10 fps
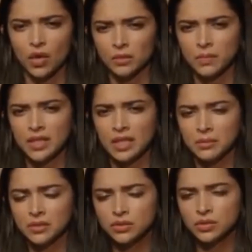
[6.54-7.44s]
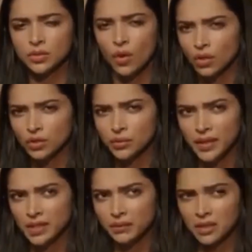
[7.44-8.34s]
not being able to talk
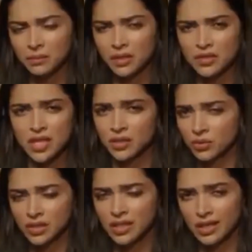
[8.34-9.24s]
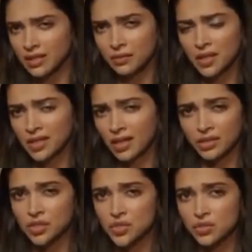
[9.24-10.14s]
to anyone, because I don't think anyone
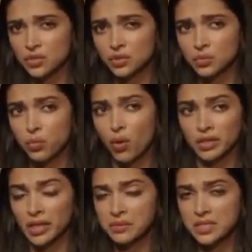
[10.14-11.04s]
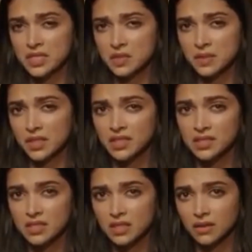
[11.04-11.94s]
understood what I was
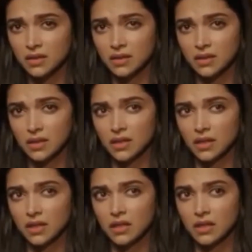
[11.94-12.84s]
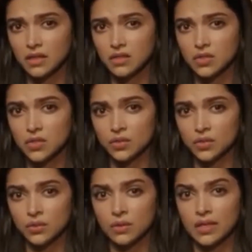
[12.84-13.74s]
experiencing.
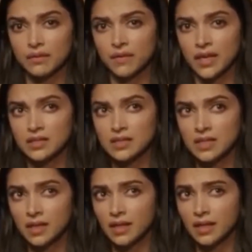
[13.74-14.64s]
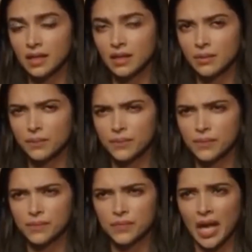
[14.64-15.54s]
So if I'd say
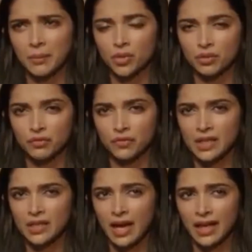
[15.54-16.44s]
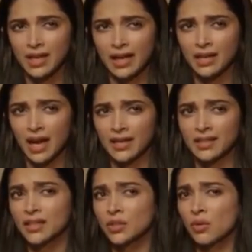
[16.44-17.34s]
I'm not feeling, and
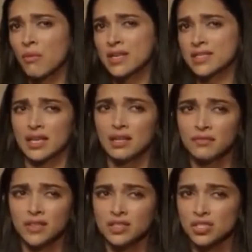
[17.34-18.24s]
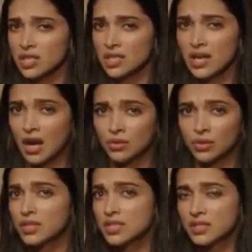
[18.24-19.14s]
I didn't know myself initially
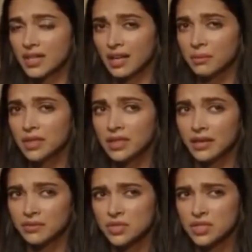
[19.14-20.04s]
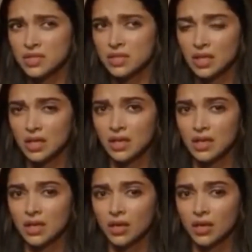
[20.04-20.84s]
how to describe it. I've just